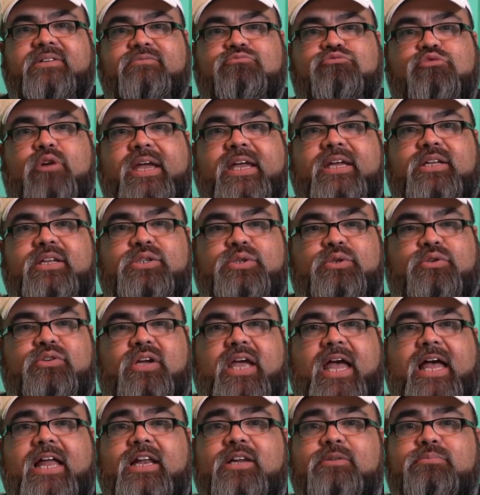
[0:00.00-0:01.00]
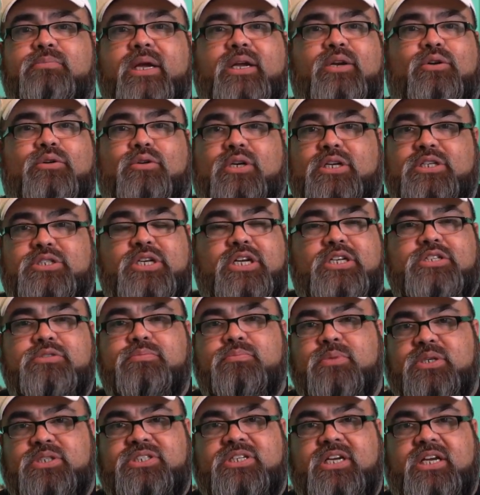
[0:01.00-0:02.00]
way to calibrate or adjust
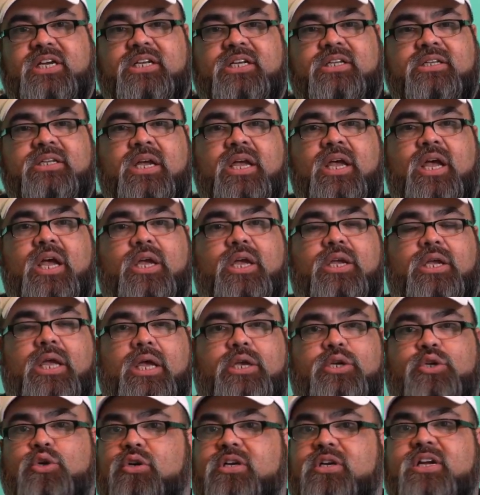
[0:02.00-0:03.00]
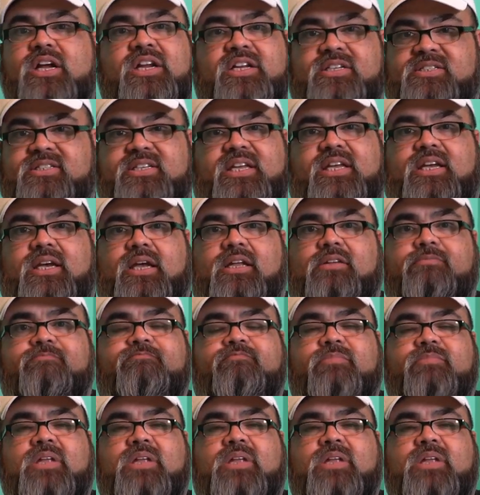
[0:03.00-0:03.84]
machine, you're going to see it.